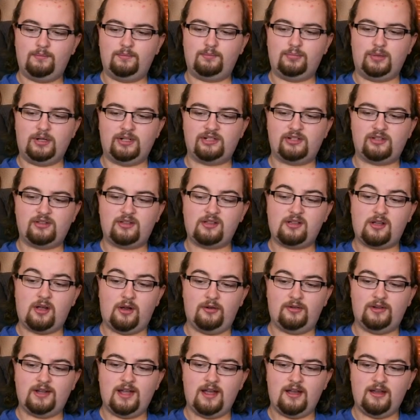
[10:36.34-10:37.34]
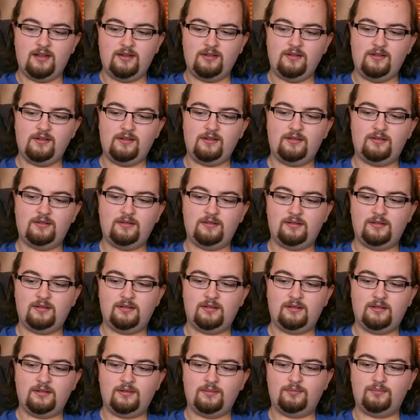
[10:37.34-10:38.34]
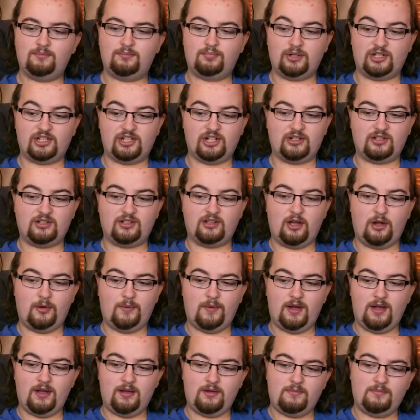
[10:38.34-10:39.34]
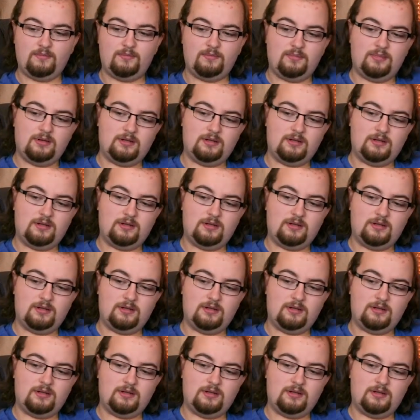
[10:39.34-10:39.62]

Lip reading: Bridges go down, bridges go up,